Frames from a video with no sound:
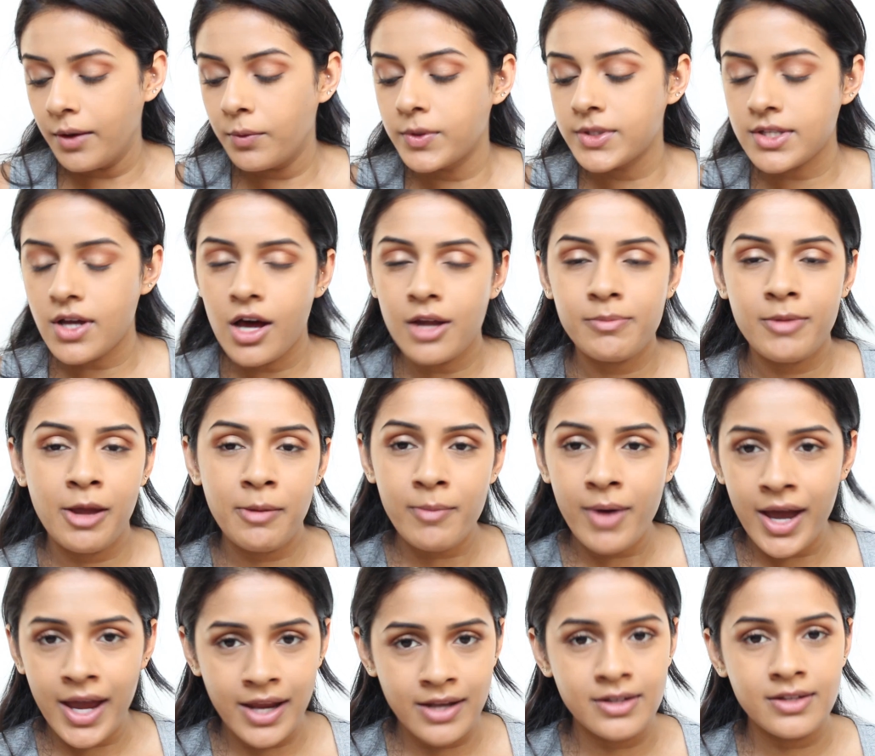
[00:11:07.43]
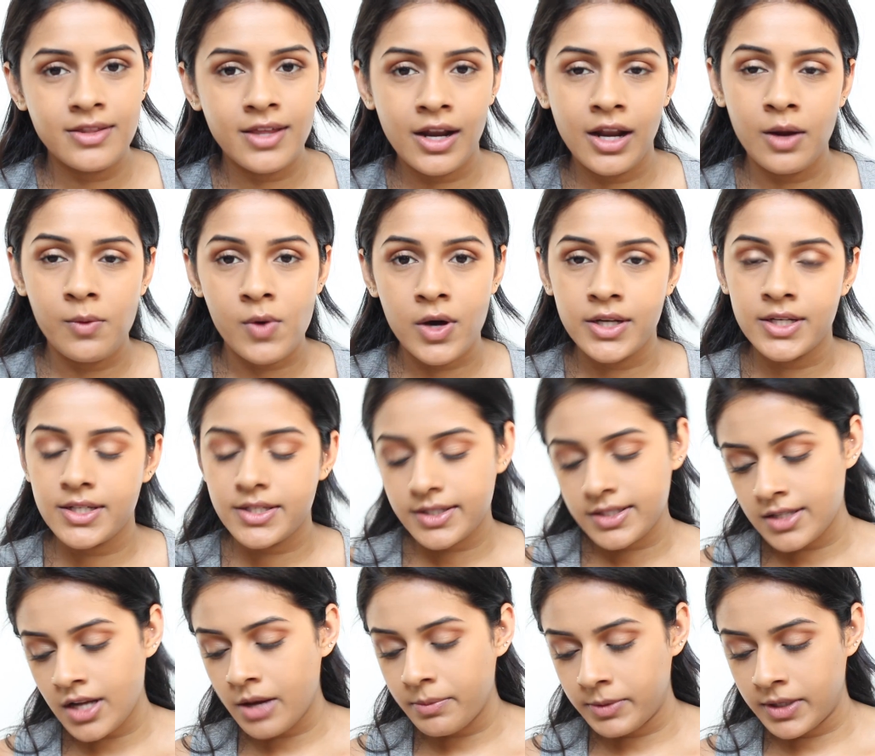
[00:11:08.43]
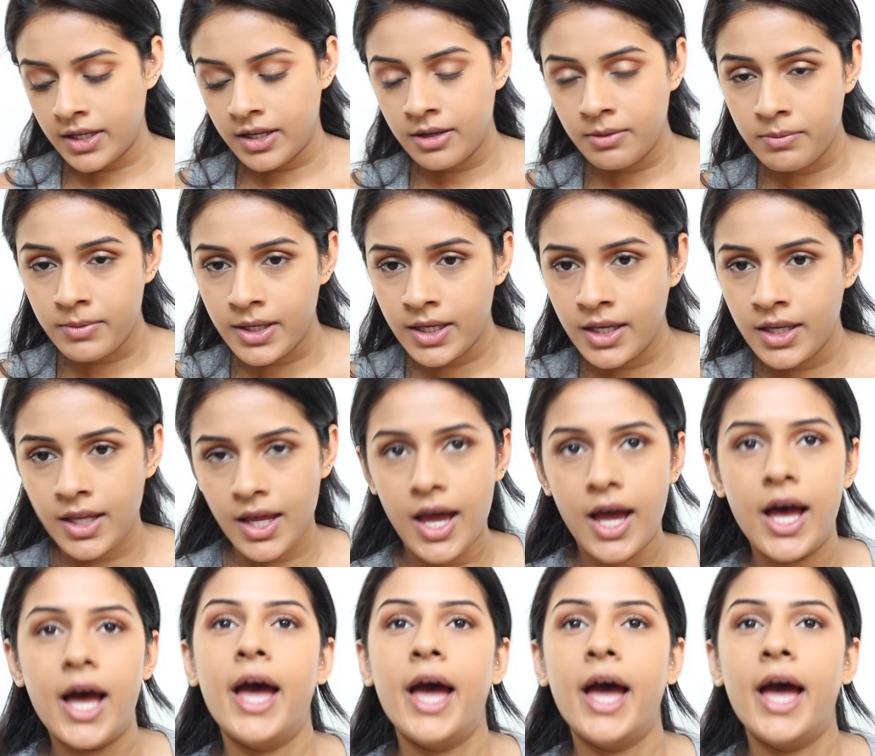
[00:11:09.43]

It was on my mind that I wanted to stop eating meat.